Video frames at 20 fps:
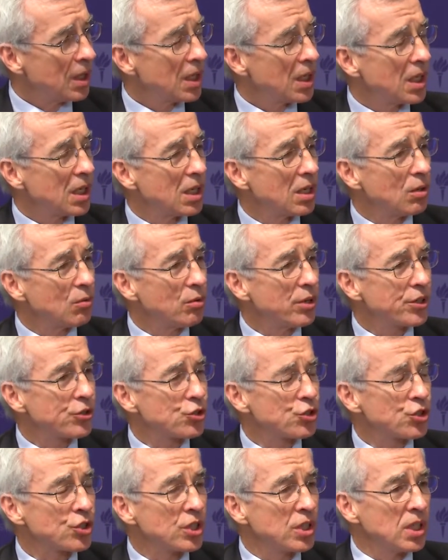uh,
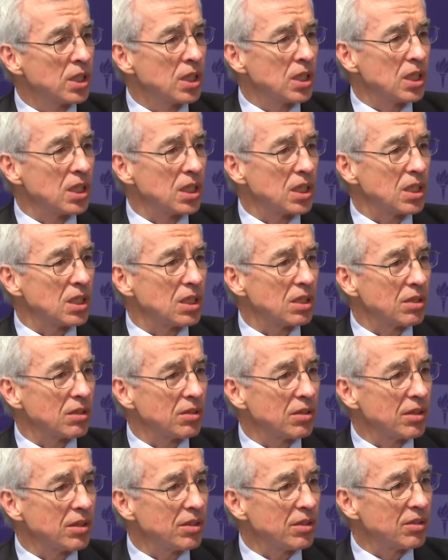which uh,
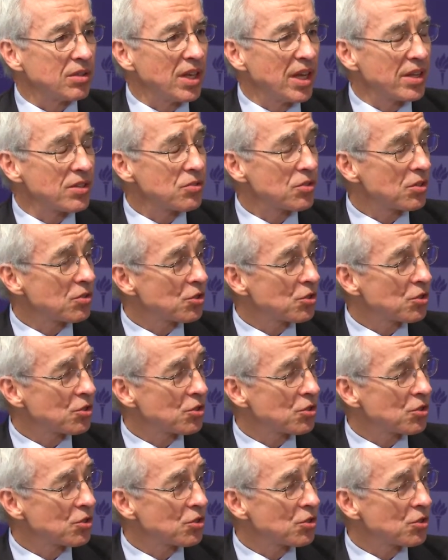tends to